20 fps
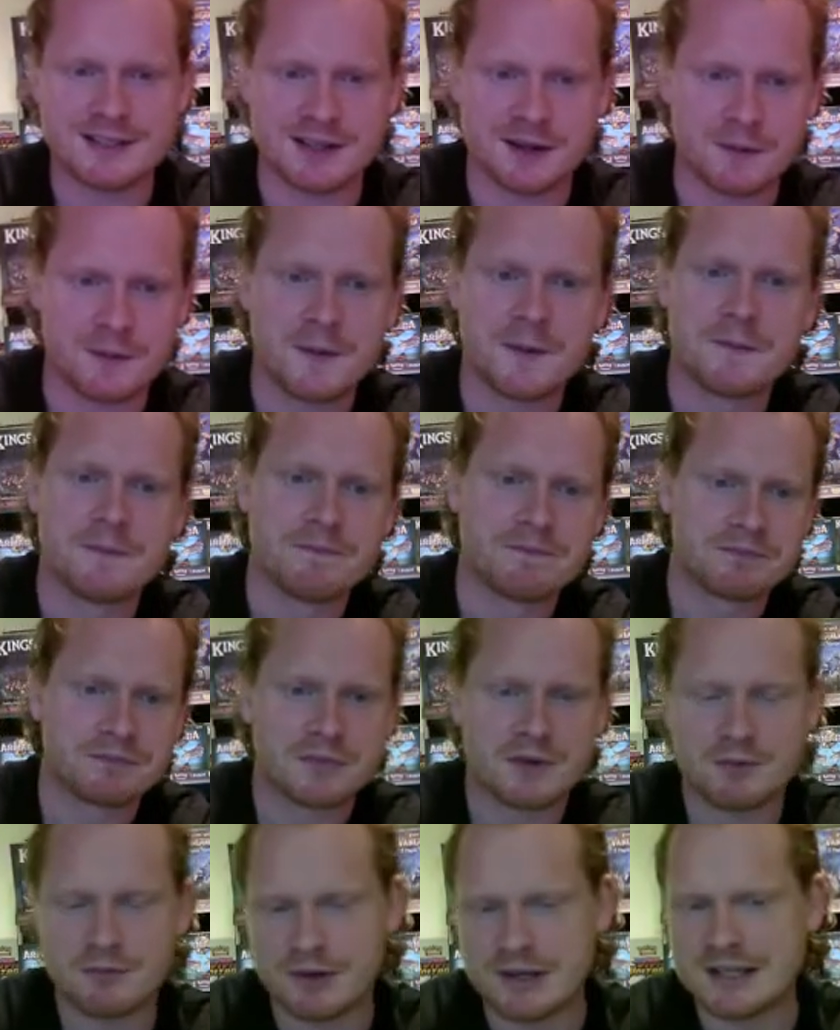So
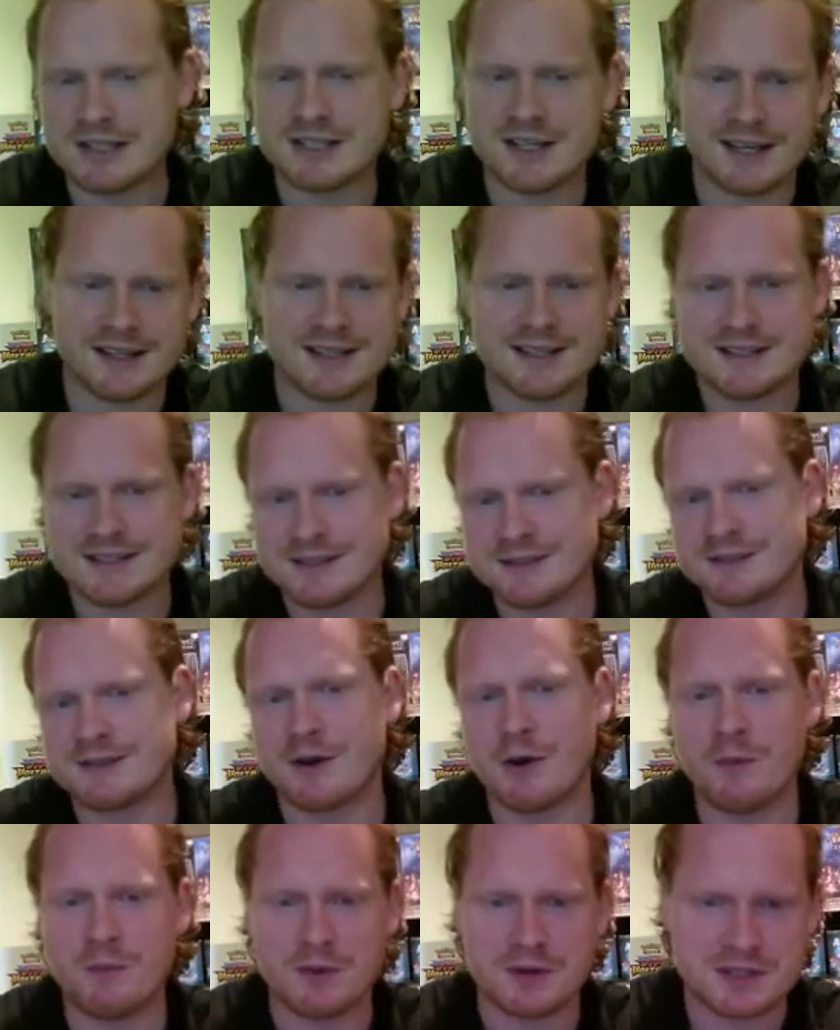regen isn't
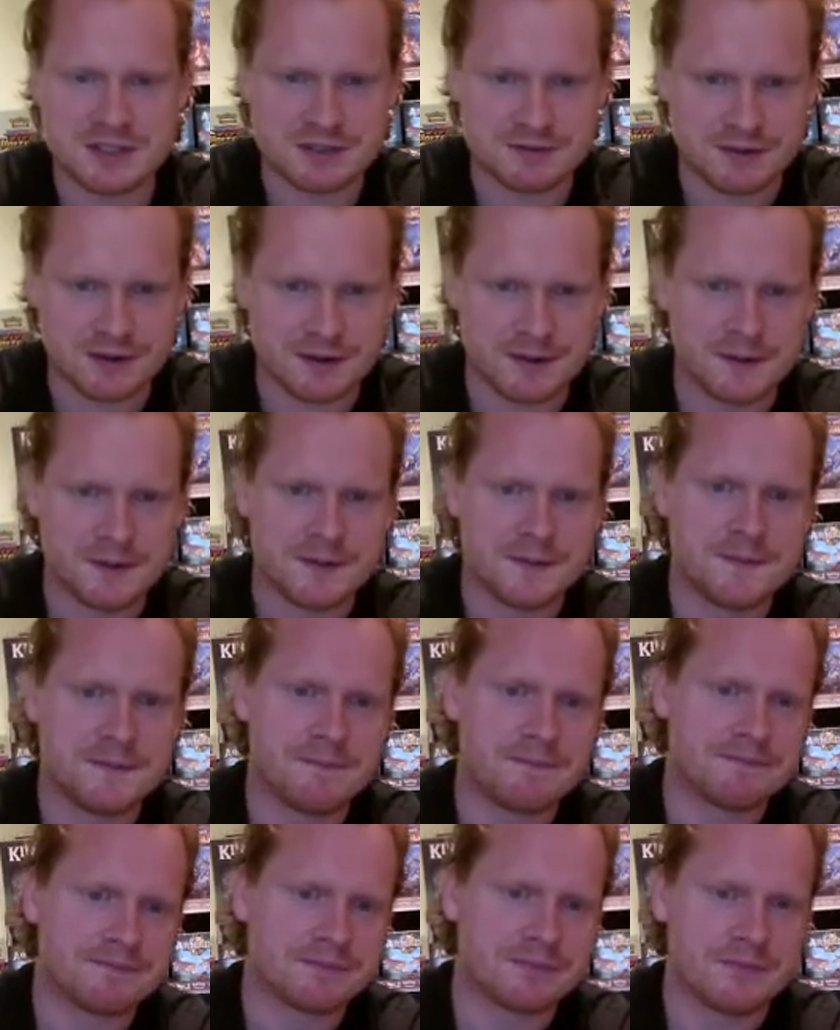so much of
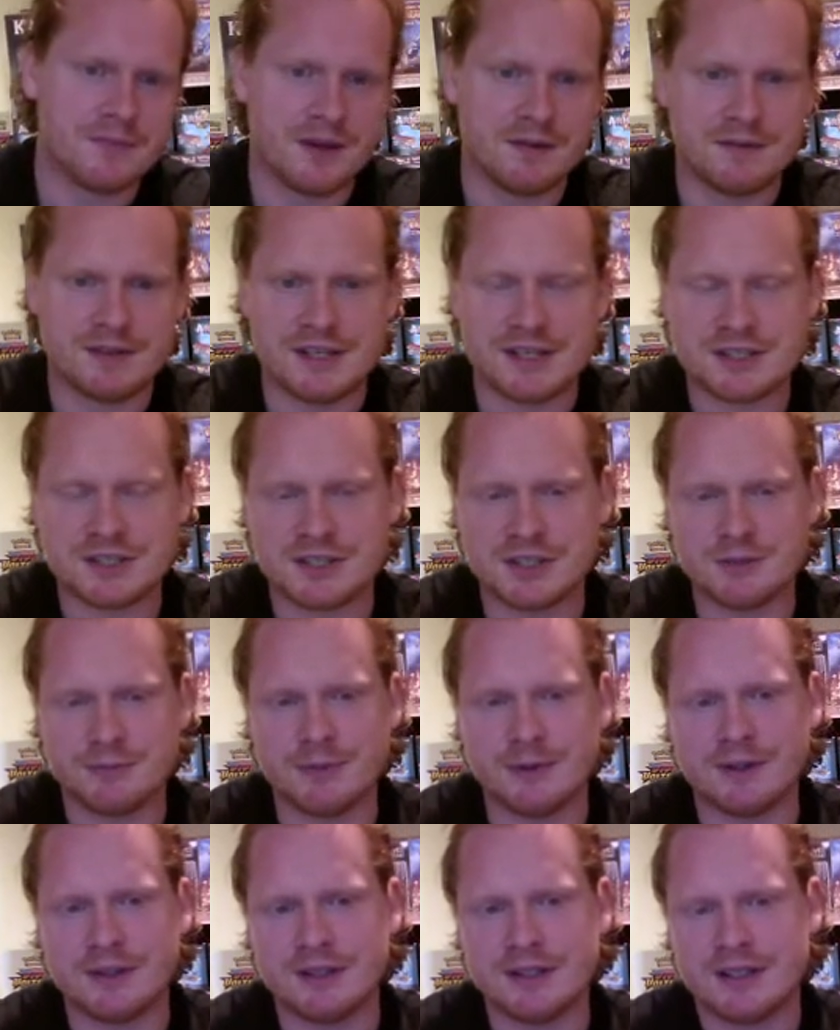an issue,
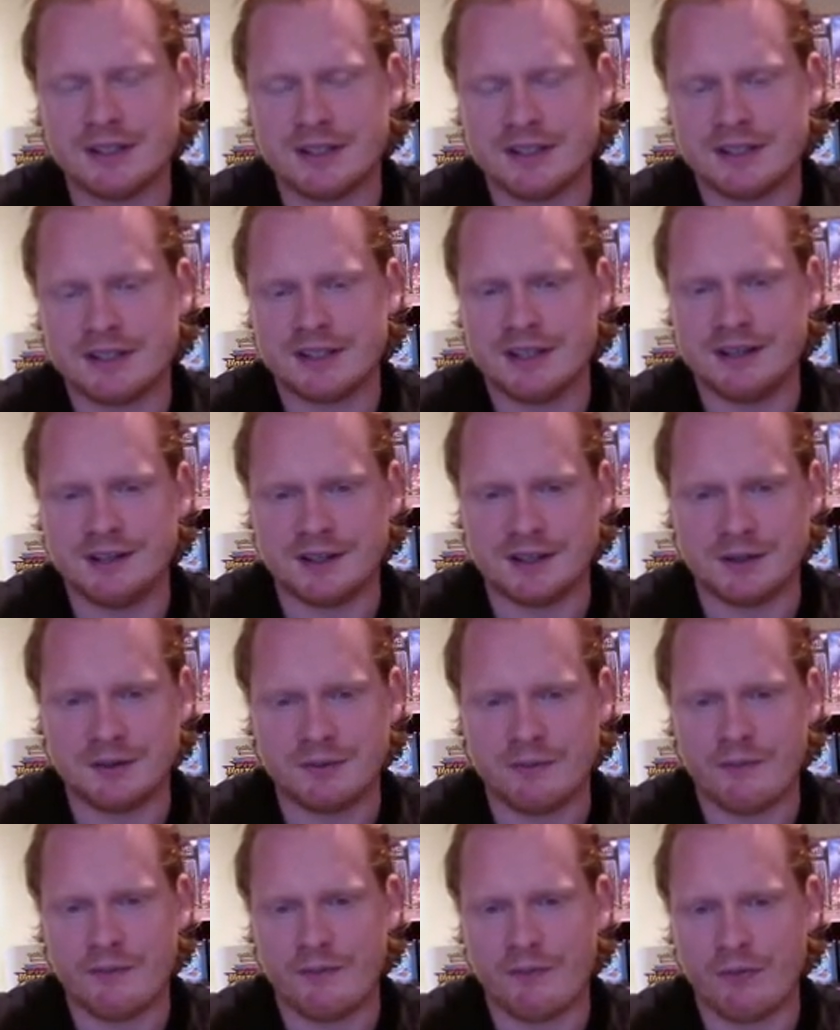but you
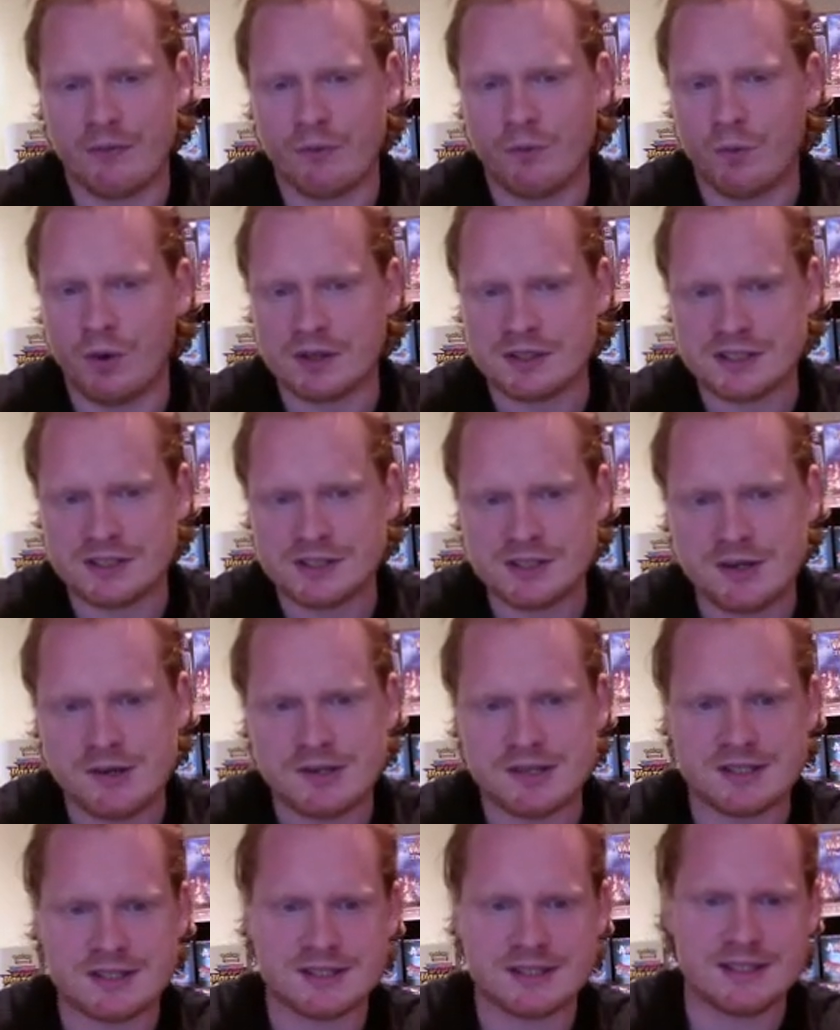know what a
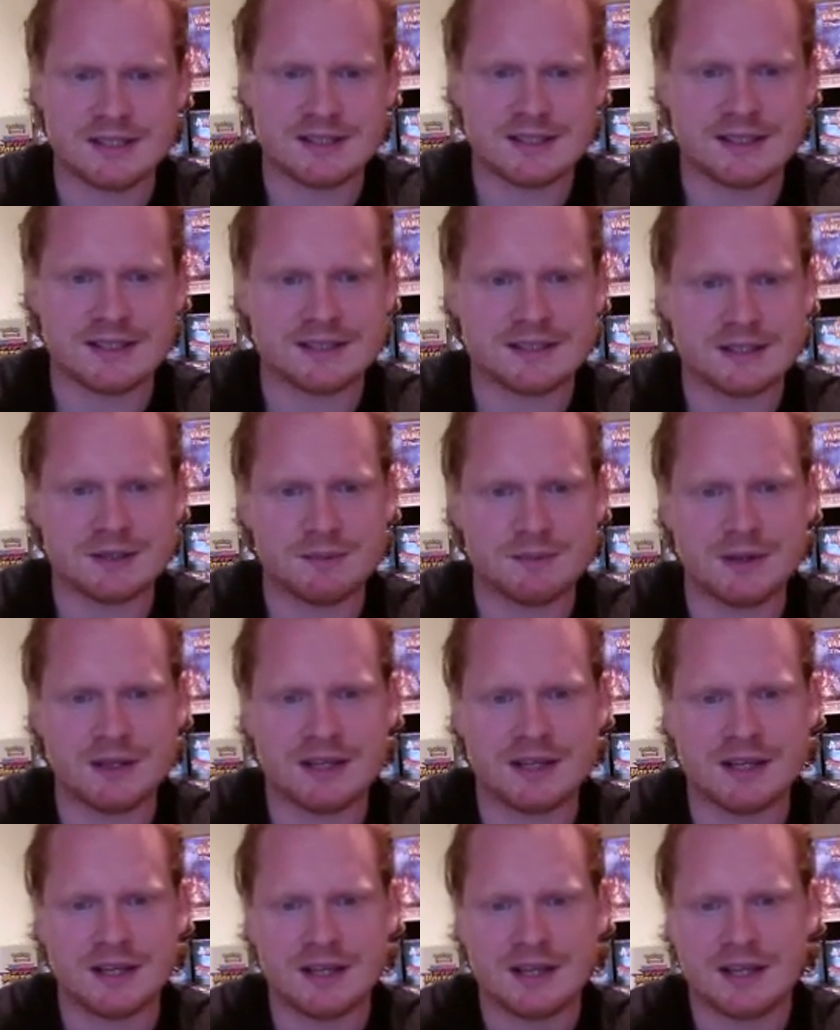nuisance these things can
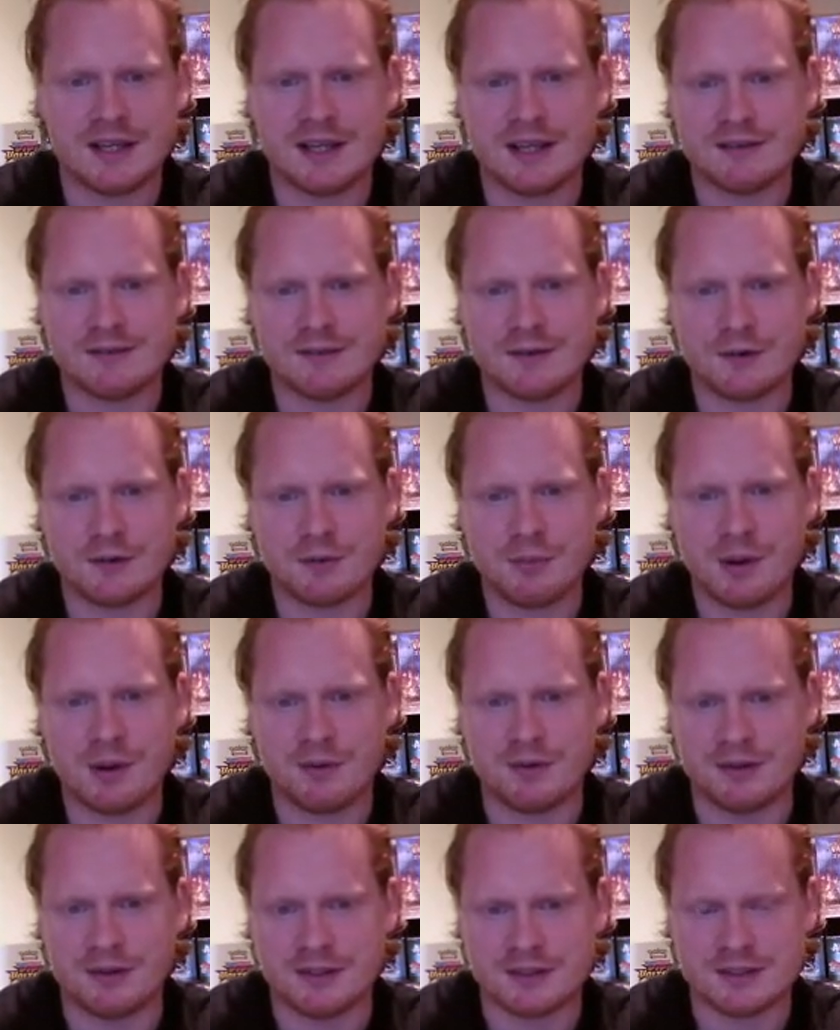be if your
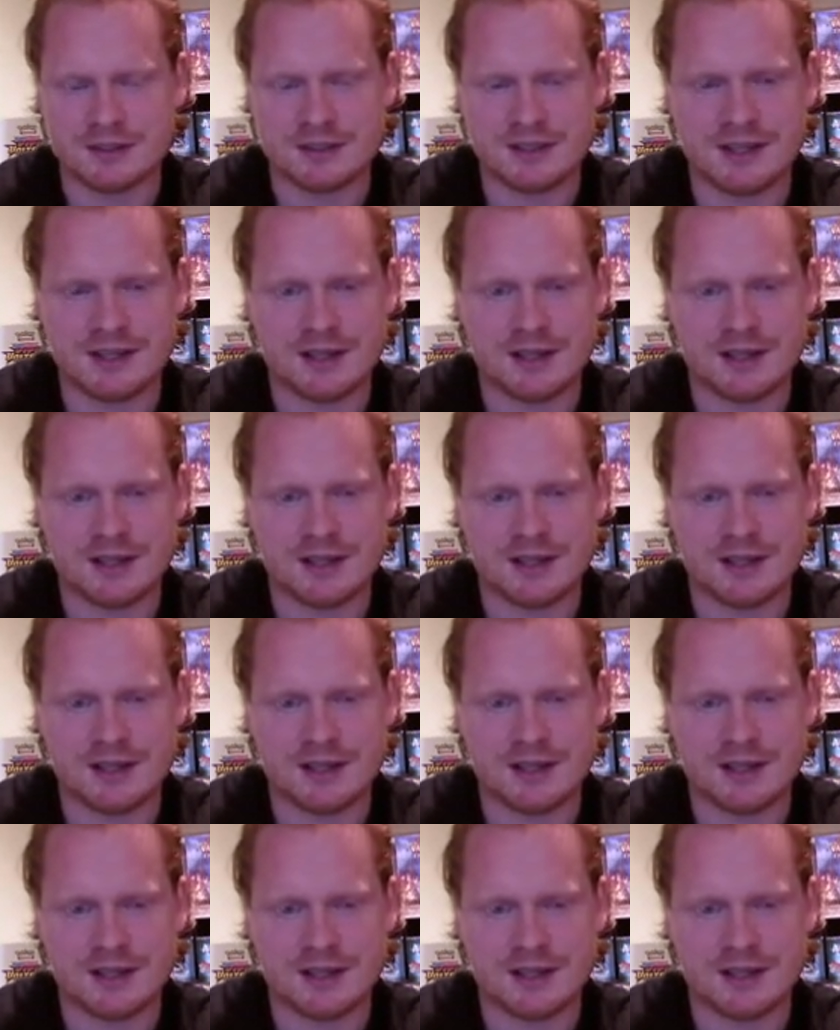opponent doesn't